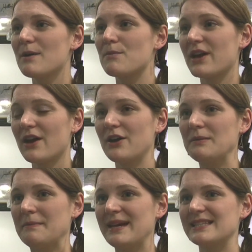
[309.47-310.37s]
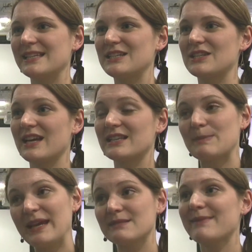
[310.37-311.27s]
bring home the message that
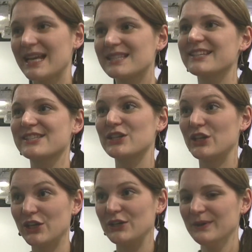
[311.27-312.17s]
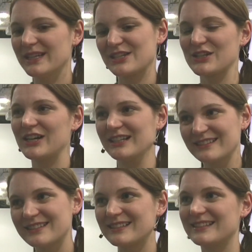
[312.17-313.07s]
space matters to you as a
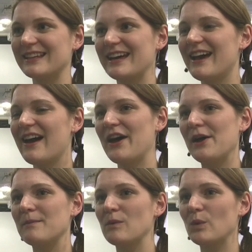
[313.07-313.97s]
child sitting there, um,